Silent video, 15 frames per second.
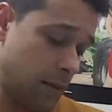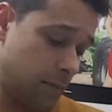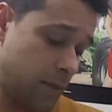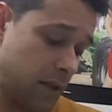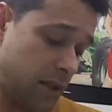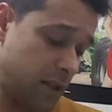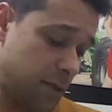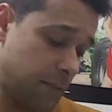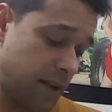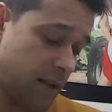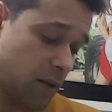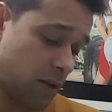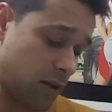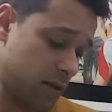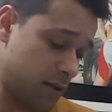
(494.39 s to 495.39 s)
but it's
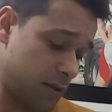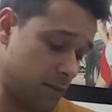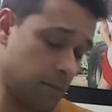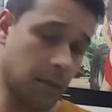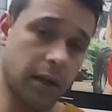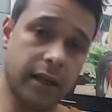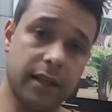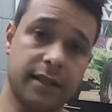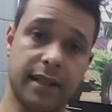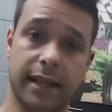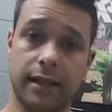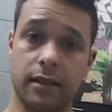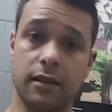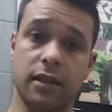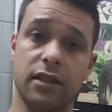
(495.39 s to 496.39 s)
because my tendon